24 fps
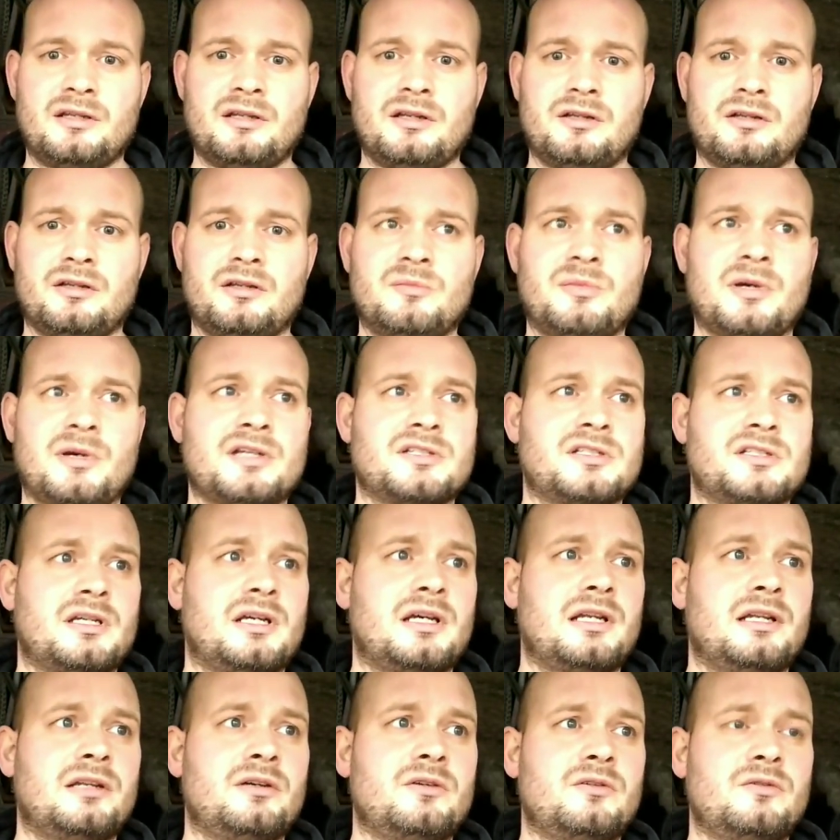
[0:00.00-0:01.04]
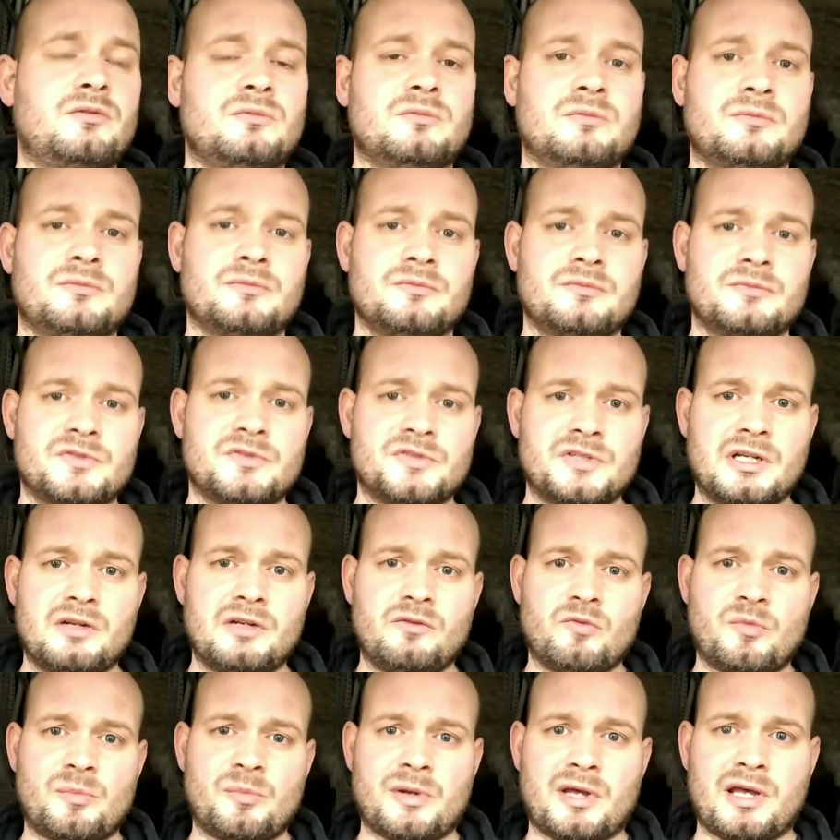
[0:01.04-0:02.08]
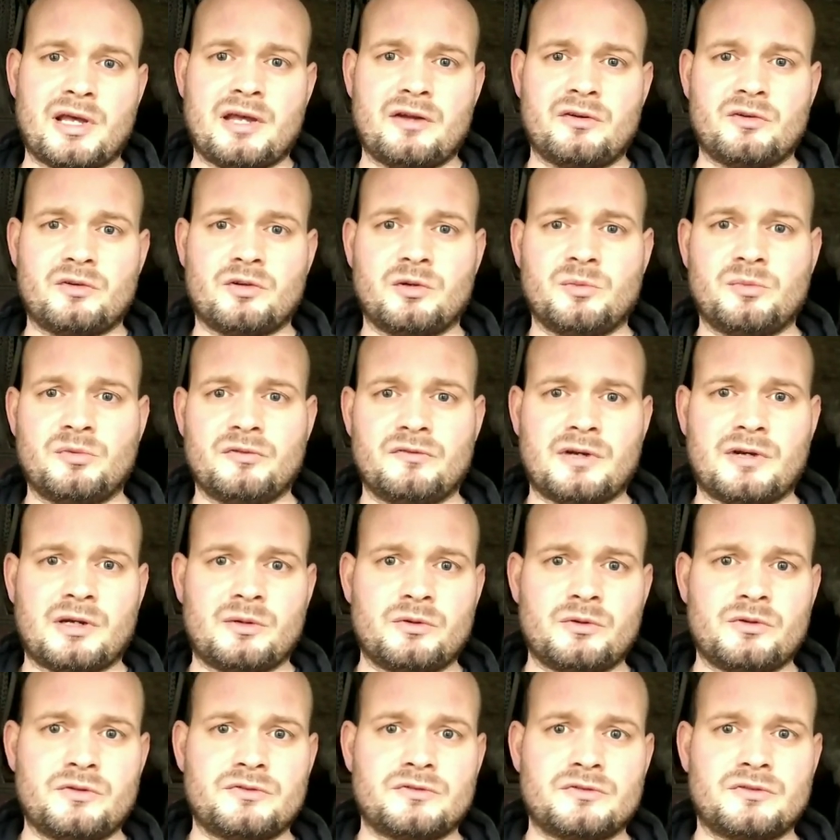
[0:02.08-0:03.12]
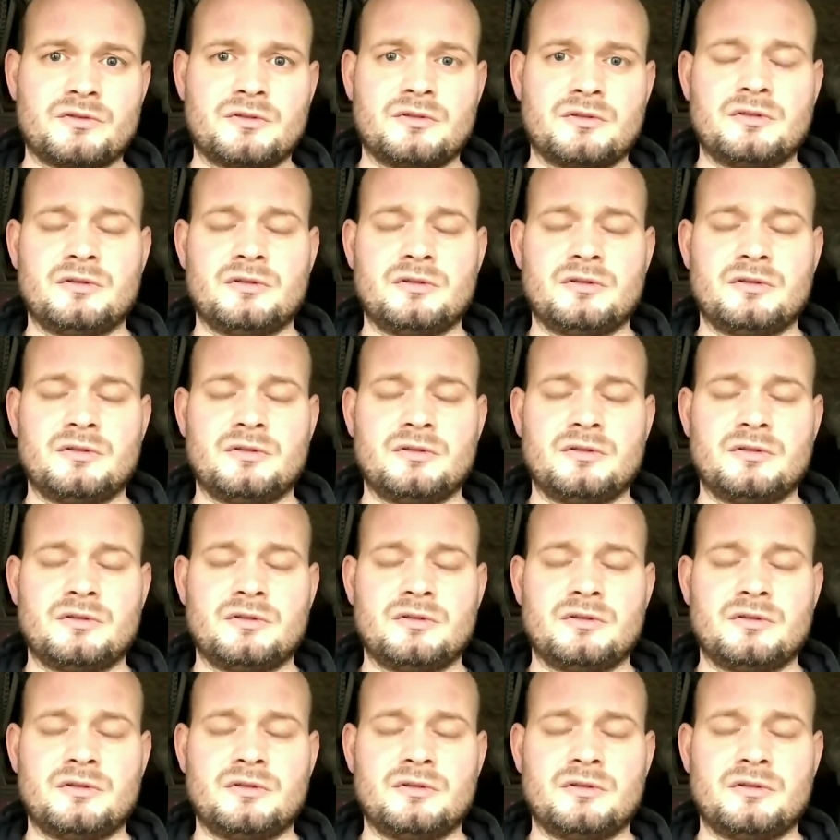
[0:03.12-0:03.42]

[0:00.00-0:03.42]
You can bash out a little ceiling repair in a couple of hours,